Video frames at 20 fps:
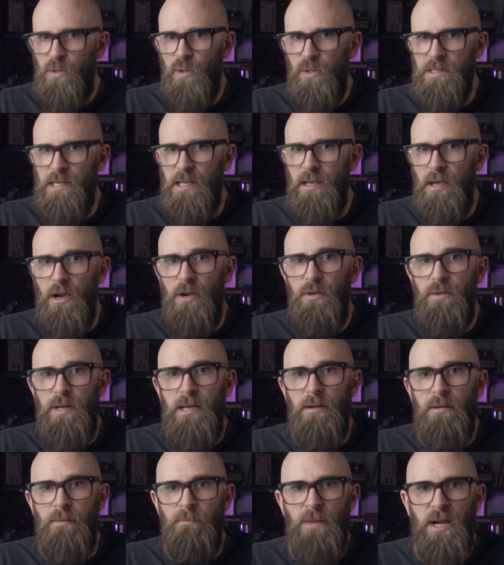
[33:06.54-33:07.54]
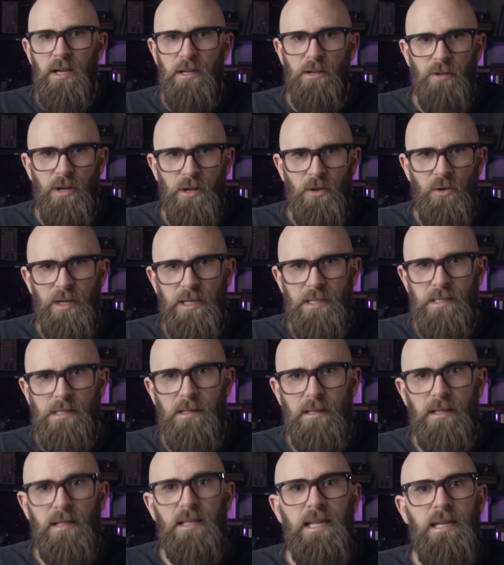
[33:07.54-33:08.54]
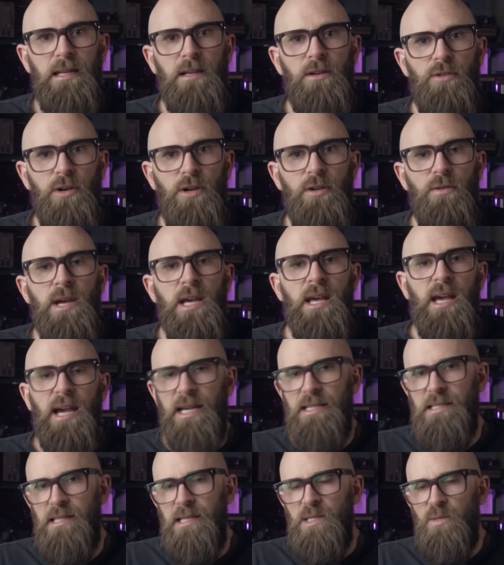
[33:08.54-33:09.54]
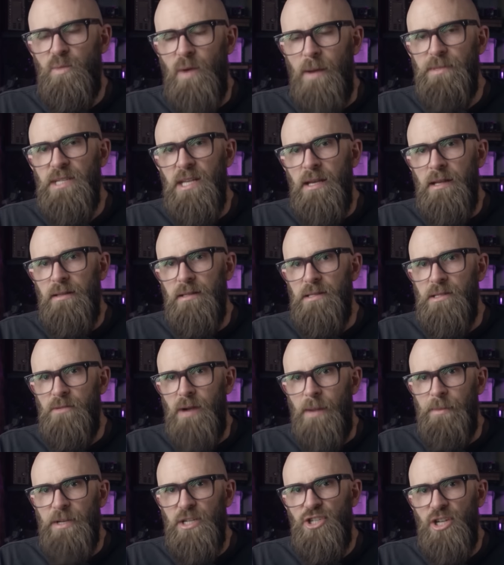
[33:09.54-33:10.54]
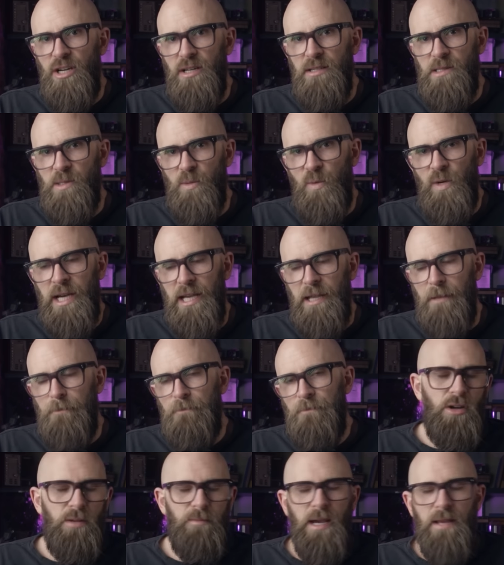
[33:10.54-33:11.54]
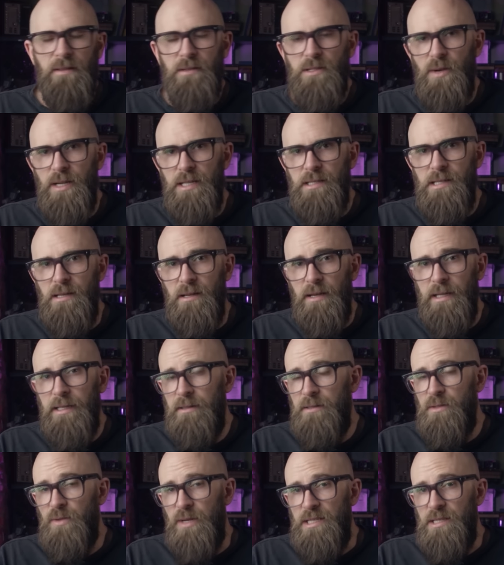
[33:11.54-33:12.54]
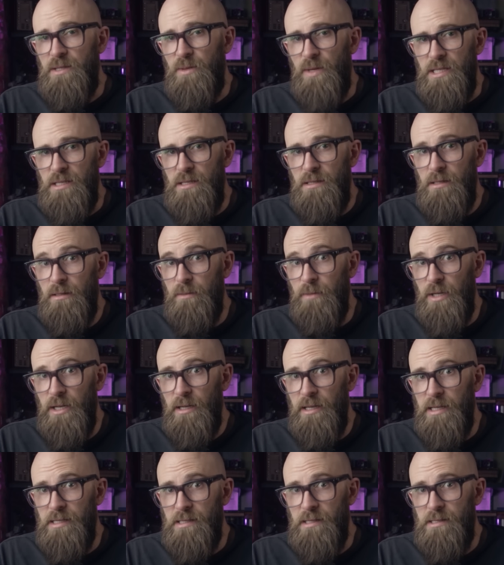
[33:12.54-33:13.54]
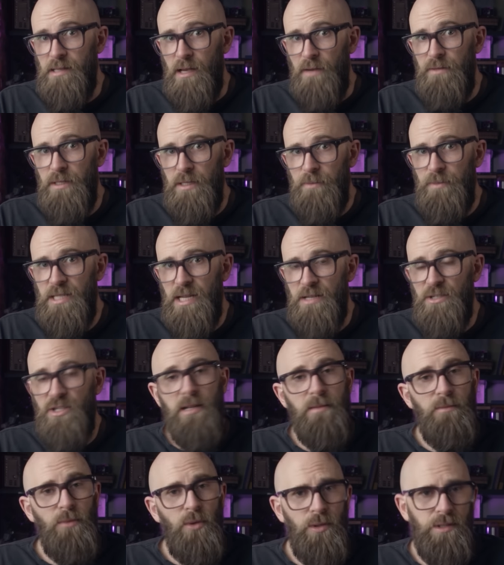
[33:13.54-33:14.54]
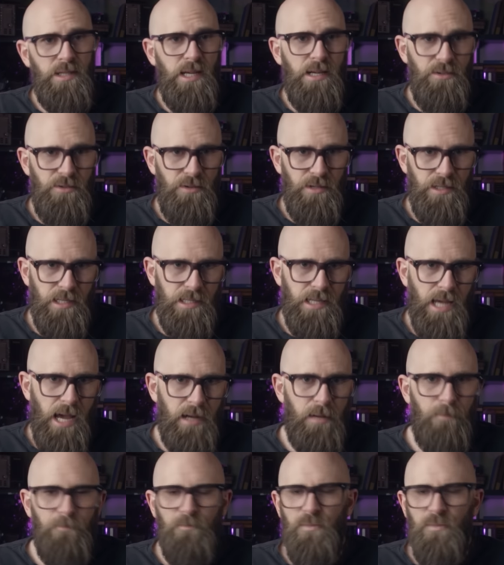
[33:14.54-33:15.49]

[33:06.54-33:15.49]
causing only a minor annoyance to the cleaning crew as they swept the ceramic shards away. On May the twenty-ninth, twenty twenty-two, the Mona Lisa suffered a potentially more dangerous attack.